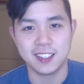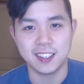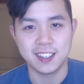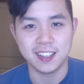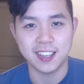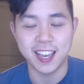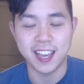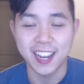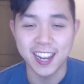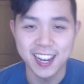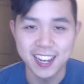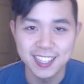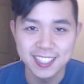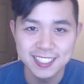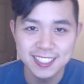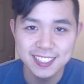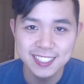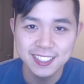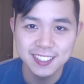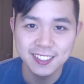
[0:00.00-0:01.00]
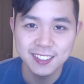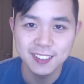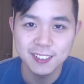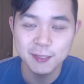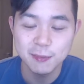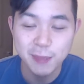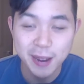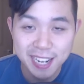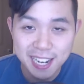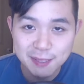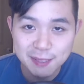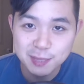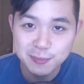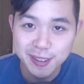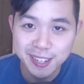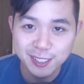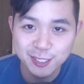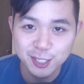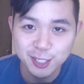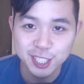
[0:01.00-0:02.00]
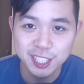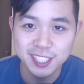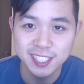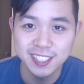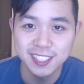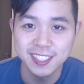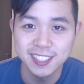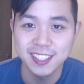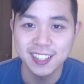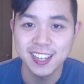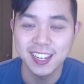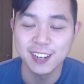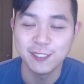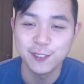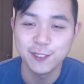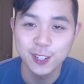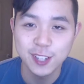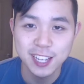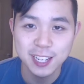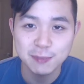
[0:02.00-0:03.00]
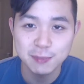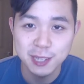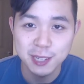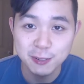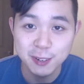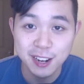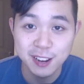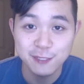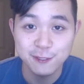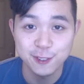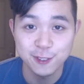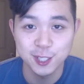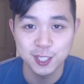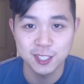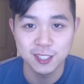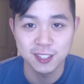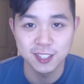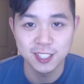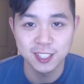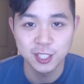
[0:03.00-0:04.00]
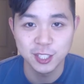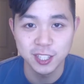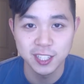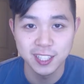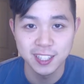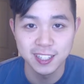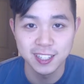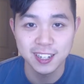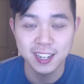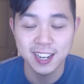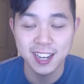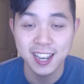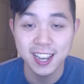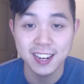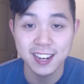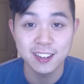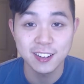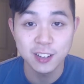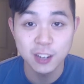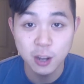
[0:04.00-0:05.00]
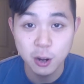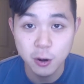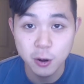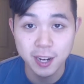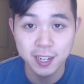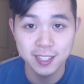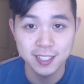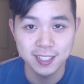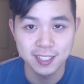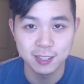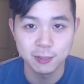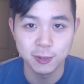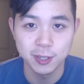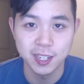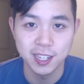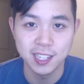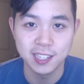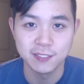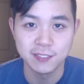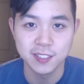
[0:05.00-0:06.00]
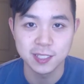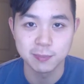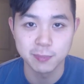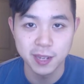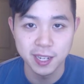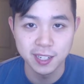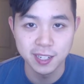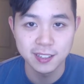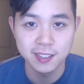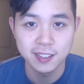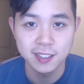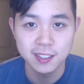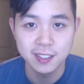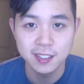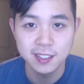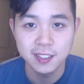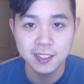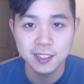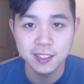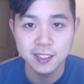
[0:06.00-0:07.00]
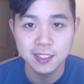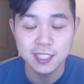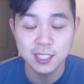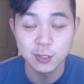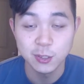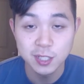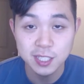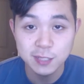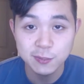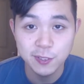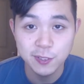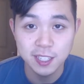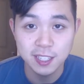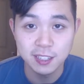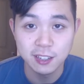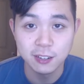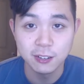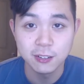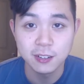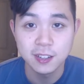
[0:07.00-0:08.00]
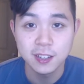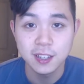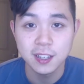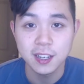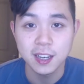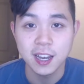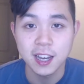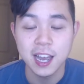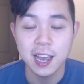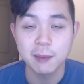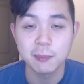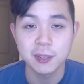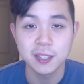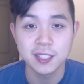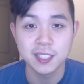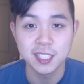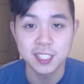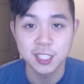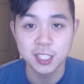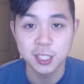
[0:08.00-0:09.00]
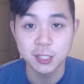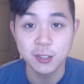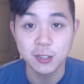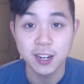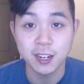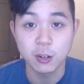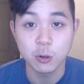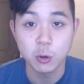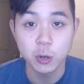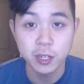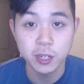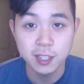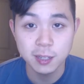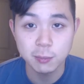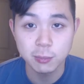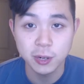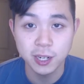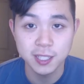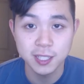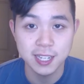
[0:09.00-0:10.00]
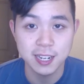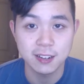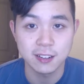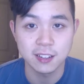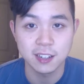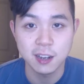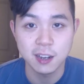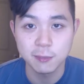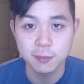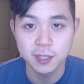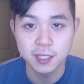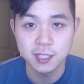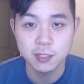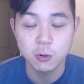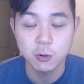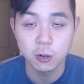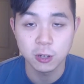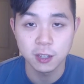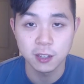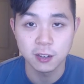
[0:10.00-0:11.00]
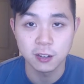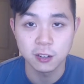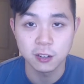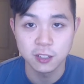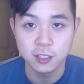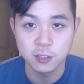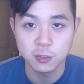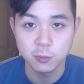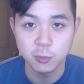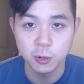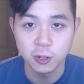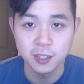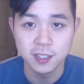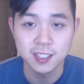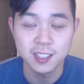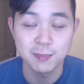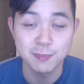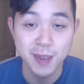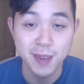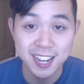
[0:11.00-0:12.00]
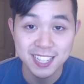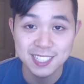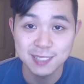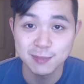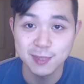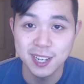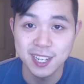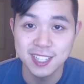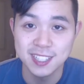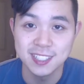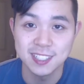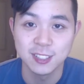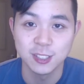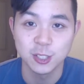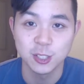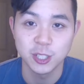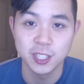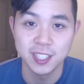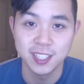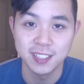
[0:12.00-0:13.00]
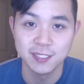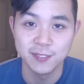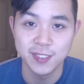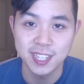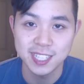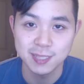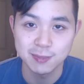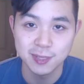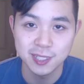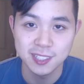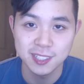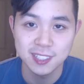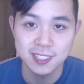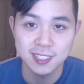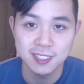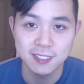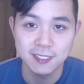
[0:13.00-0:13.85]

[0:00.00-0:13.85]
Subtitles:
Hey guys, my name is Michael.chin, and if you're like me when I first started trading, I had no idea what any of this meant. So in this video, I'm going to teach you how to quickly break down a company's quarterly earnings report to maximize your trading investments.